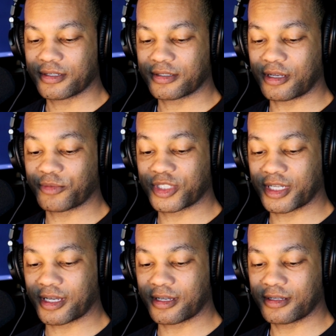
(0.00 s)
Some
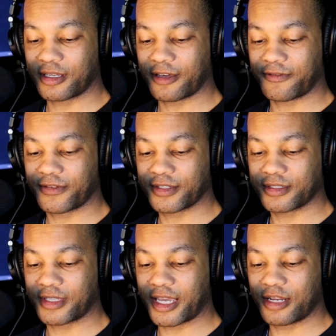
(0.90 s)
say if
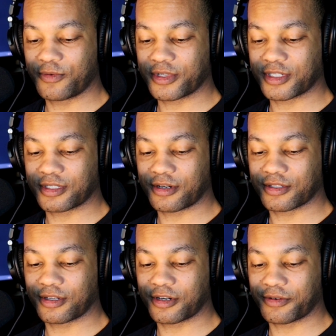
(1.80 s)
anyone
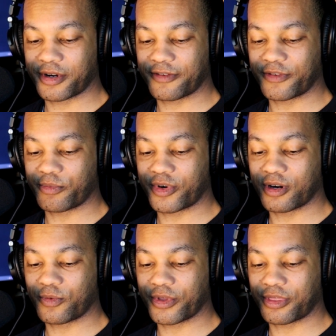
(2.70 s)
starts their career from
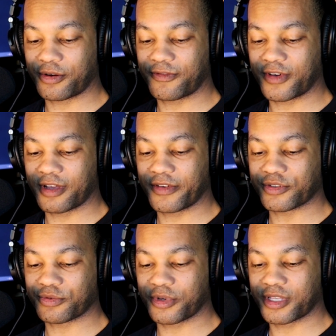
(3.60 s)
part 135, it
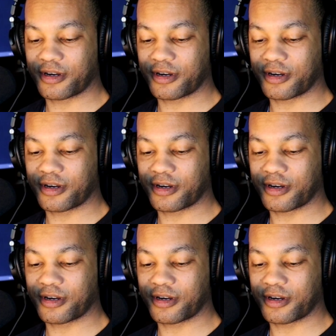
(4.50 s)
is really